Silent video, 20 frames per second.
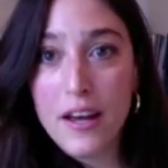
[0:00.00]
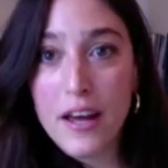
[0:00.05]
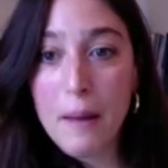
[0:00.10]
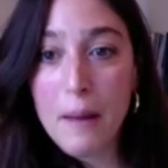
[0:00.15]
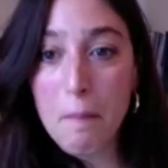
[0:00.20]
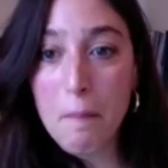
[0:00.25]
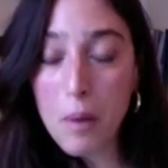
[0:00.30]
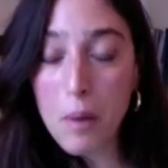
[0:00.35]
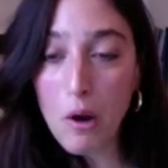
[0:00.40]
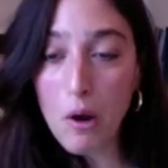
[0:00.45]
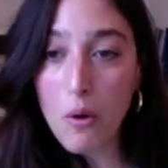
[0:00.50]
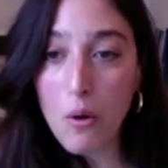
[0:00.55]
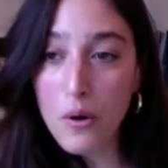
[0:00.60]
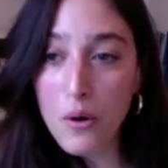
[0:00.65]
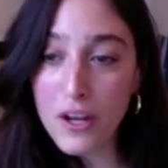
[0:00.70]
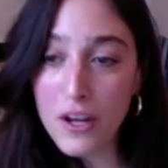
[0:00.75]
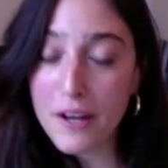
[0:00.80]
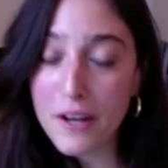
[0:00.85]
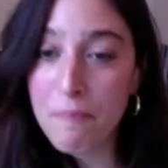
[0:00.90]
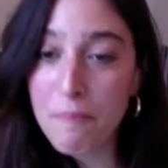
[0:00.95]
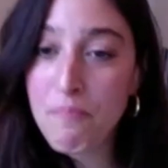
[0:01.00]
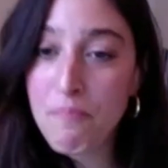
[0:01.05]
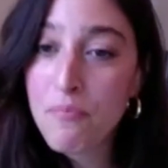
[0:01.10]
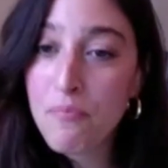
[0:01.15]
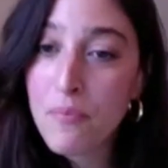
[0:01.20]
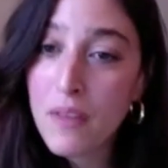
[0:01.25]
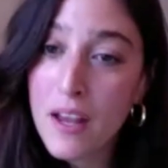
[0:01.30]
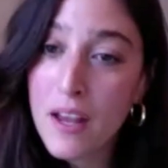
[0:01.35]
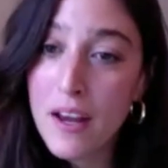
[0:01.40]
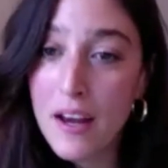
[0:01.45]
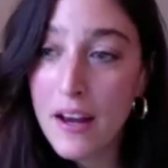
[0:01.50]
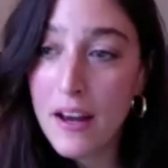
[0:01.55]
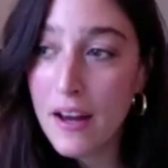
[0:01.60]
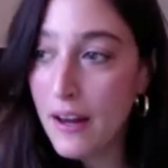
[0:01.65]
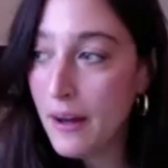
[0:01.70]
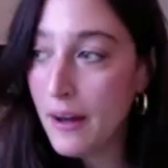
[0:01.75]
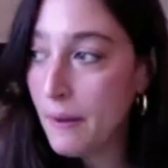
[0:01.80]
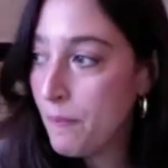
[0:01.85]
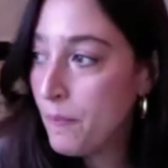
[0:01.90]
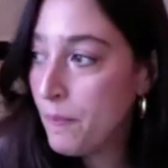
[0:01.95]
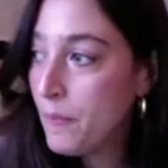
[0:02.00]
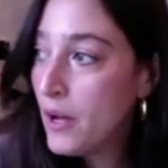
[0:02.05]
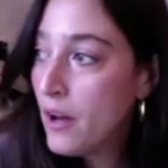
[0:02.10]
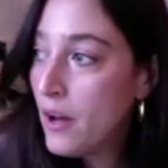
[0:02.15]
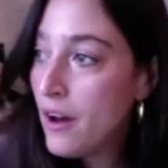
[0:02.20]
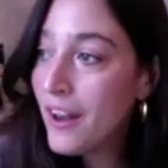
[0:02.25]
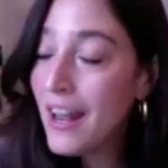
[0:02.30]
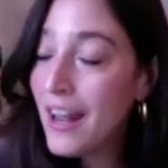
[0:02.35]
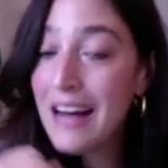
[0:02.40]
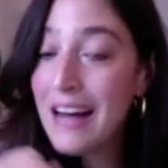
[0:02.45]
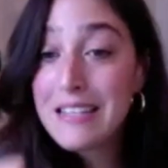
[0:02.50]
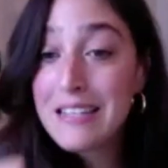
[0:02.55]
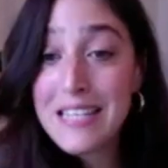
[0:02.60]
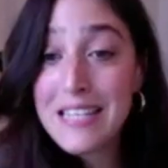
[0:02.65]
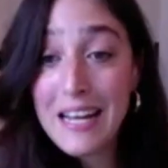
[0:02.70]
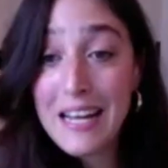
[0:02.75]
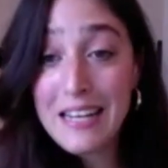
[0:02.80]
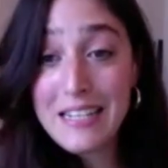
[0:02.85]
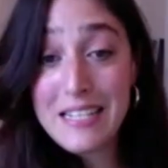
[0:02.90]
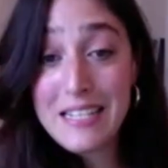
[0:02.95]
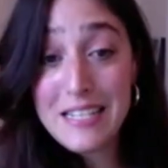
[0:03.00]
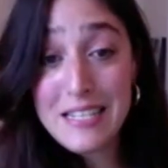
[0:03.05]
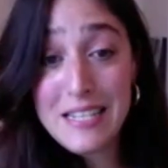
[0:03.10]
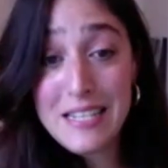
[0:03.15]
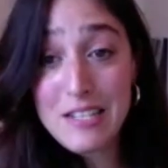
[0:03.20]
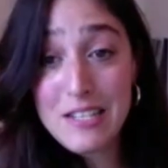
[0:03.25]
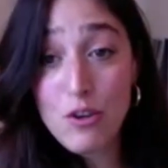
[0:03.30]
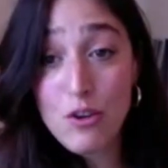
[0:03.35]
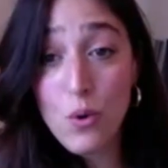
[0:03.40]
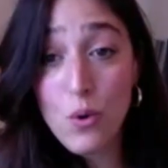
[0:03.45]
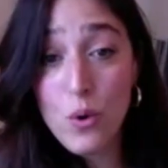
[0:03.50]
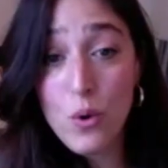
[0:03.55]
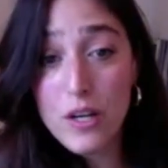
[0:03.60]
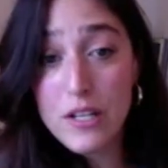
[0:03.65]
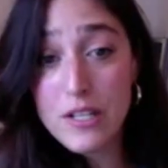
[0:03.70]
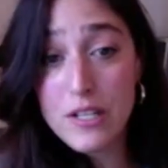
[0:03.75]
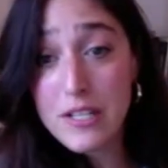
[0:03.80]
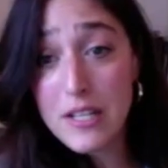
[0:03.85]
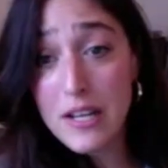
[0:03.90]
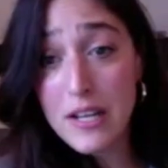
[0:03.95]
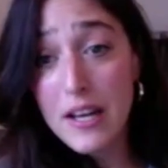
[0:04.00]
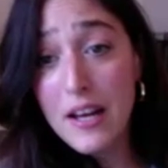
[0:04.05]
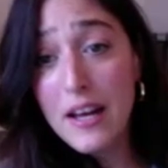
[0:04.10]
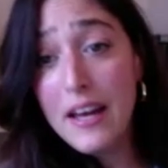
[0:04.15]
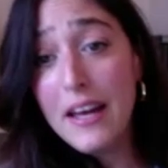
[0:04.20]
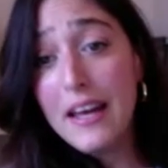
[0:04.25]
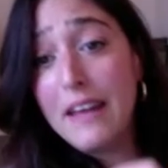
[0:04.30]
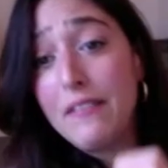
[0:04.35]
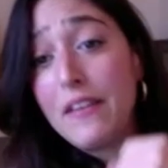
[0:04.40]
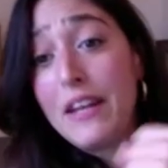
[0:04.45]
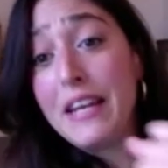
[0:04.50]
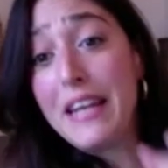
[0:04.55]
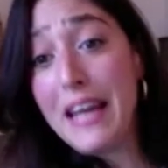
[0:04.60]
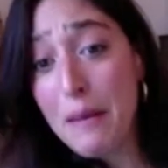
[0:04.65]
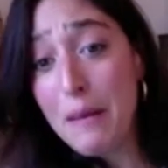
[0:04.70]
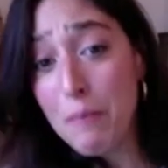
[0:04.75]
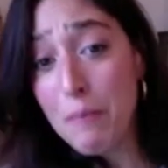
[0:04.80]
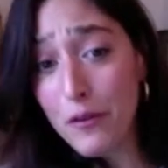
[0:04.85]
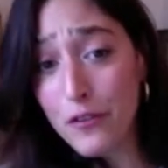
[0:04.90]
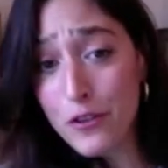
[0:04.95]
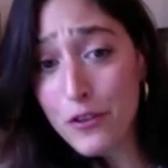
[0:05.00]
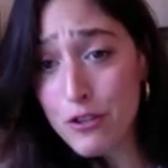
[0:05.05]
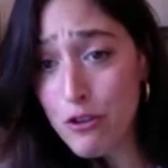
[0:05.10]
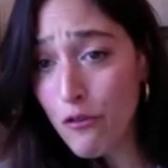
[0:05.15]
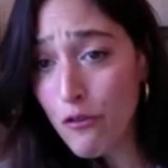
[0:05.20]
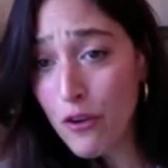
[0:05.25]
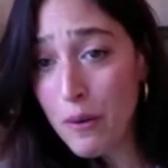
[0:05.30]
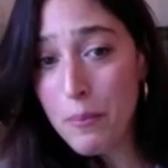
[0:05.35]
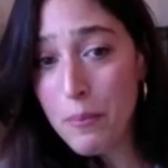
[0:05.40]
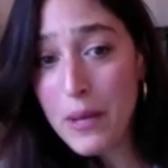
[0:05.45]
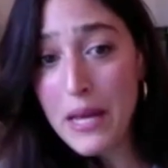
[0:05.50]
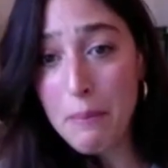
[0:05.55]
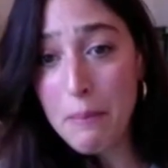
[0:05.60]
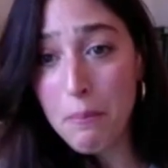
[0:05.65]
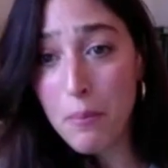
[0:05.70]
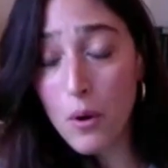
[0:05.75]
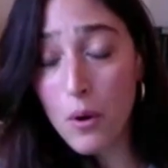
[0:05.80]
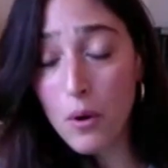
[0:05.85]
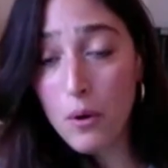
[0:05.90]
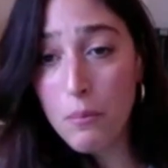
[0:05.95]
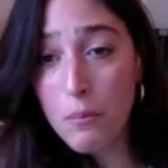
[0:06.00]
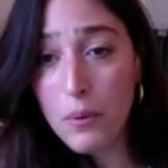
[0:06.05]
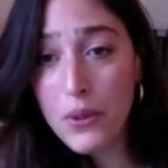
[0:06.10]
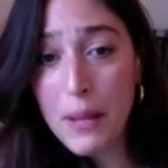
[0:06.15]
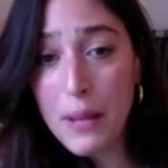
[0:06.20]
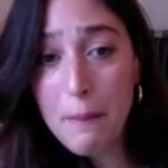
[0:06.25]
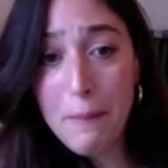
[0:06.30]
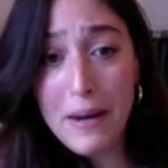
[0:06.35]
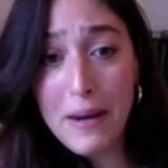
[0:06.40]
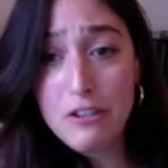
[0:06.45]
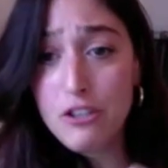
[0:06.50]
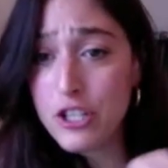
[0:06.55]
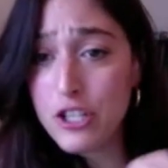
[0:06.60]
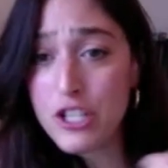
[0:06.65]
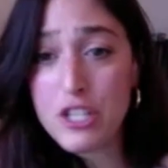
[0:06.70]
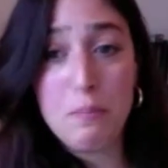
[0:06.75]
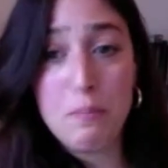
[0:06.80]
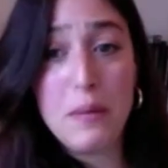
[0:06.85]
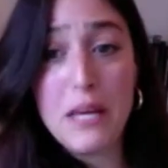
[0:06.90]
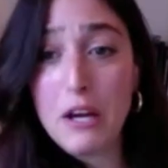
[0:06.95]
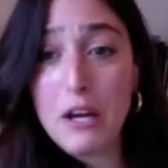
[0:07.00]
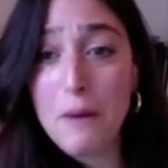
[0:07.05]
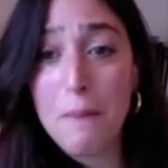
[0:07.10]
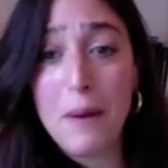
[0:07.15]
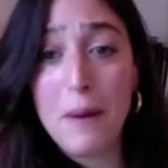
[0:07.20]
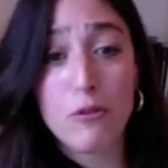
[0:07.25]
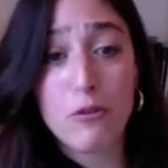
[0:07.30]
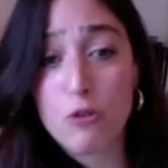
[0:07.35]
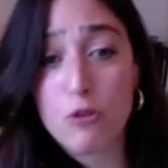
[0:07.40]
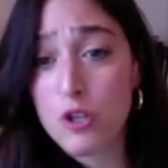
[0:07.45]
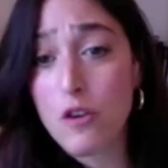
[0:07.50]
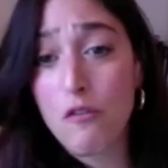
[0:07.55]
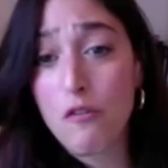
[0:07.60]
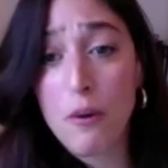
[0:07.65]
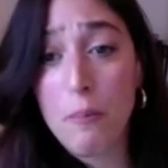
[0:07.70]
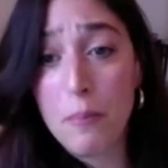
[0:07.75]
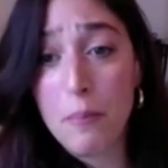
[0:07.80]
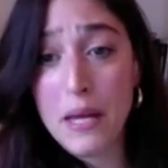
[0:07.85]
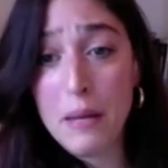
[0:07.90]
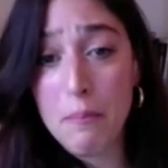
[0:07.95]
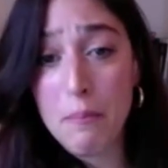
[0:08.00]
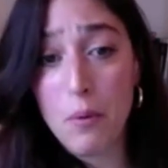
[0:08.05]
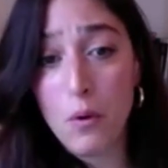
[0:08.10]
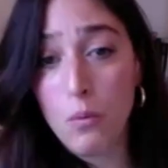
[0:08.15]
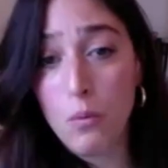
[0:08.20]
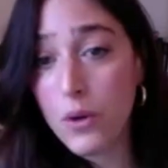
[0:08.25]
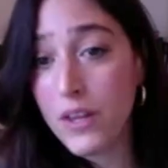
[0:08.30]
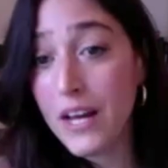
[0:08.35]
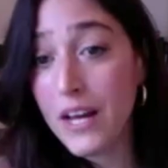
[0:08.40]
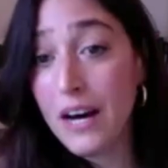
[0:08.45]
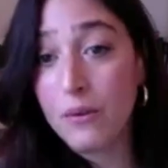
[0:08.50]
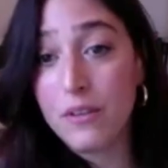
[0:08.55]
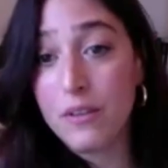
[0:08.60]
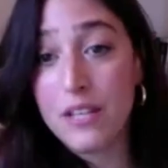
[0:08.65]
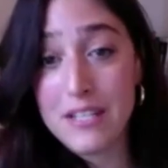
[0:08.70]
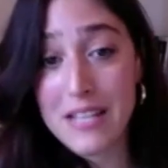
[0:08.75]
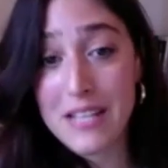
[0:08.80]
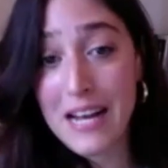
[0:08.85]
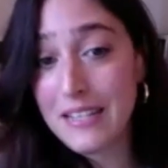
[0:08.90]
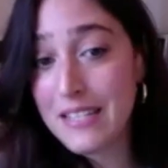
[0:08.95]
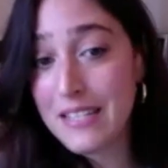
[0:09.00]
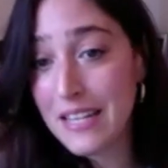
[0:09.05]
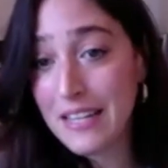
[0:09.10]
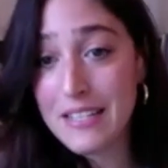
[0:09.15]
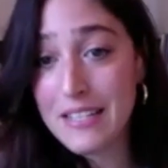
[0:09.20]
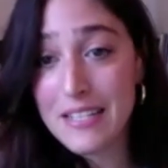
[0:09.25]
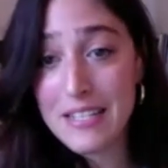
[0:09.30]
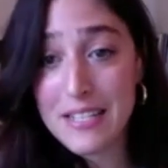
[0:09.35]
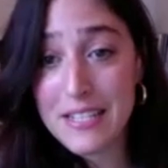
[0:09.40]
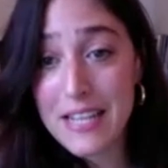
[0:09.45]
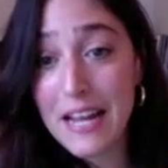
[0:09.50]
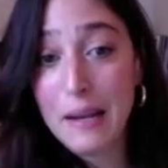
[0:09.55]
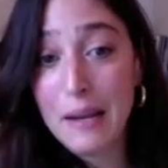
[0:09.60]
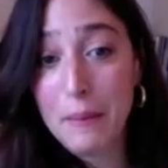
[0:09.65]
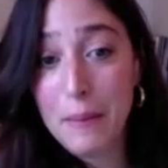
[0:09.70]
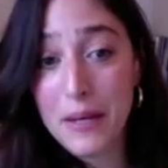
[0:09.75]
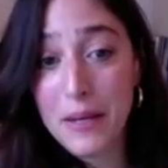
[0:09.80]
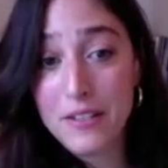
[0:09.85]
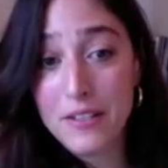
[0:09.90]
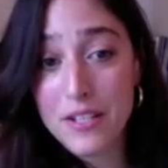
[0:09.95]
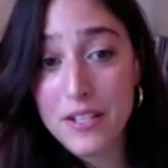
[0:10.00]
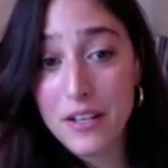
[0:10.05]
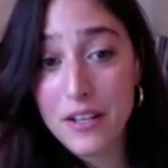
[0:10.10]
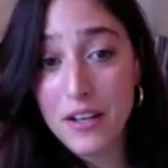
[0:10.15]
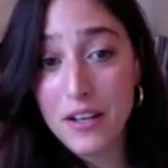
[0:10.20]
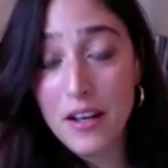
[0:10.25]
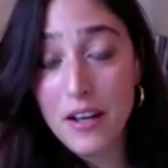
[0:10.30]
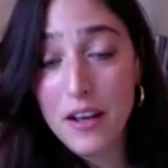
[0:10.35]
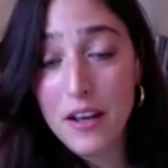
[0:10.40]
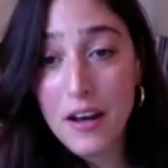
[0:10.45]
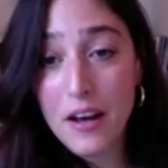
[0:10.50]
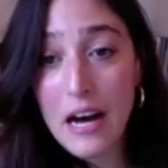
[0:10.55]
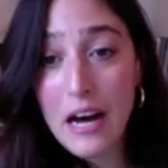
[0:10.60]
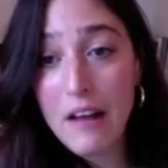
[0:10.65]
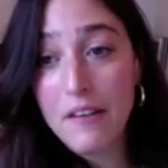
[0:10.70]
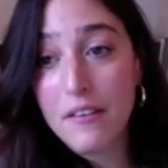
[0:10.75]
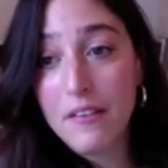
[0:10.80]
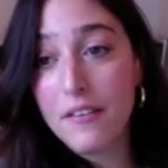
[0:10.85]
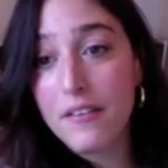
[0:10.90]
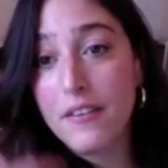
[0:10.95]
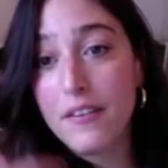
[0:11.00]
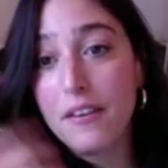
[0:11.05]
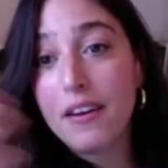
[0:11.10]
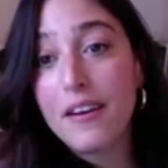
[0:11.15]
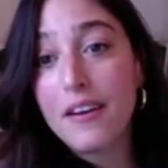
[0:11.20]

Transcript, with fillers: employ um, an anti-elitist discourse in the name of the sovereign people, but they might just speak about the sovereign people without this anti-elitist element. And